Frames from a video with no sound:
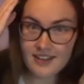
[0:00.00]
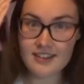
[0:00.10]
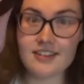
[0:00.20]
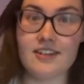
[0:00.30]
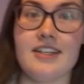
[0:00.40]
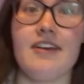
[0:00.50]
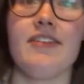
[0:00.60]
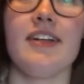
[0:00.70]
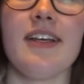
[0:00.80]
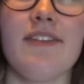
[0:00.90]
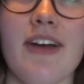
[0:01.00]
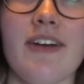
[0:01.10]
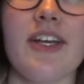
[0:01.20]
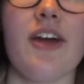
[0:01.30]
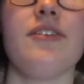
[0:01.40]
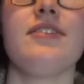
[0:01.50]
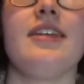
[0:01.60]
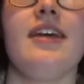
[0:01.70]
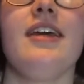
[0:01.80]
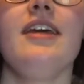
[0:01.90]
So definitely very
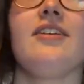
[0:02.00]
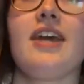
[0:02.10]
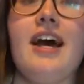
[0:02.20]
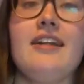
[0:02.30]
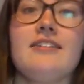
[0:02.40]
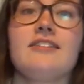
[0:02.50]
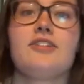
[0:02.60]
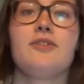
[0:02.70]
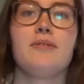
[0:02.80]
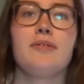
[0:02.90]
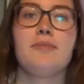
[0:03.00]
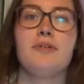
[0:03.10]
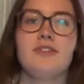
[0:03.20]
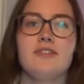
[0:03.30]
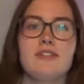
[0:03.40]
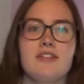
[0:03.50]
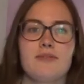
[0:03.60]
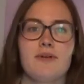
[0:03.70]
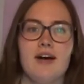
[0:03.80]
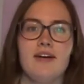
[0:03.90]
cozy. You can do up the buttons
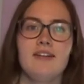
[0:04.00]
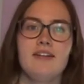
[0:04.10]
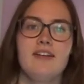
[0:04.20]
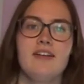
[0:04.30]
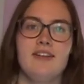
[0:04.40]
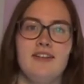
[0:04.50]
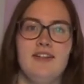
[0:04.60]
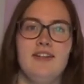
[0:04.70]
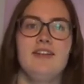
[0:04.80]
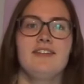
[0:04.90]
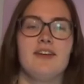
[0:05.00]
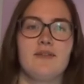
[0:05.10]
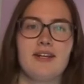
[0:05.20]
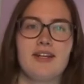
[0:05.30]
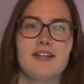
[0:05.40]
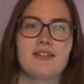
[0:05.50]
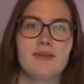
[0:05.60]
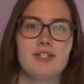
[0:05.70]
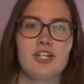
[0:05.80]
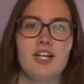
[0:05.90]
as well, so when it gets a
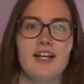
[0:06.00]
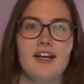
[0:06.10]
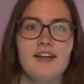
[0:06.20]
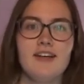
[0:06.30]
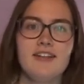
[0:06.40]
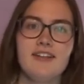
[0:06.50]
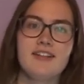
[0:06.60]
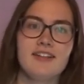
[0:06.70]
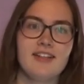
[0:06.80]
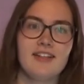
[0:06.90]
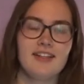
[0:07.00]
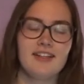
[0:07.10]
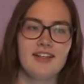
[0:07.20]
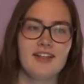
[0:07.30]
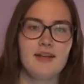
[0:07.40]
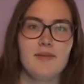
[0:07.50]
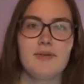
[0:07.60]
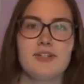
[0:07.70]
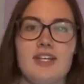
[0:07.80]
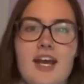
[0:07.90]
bit chillier.
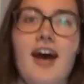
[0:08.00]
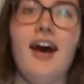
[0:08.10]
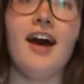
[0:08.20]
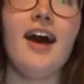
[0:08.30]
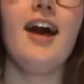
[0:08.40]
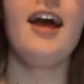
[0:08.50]
But yeah,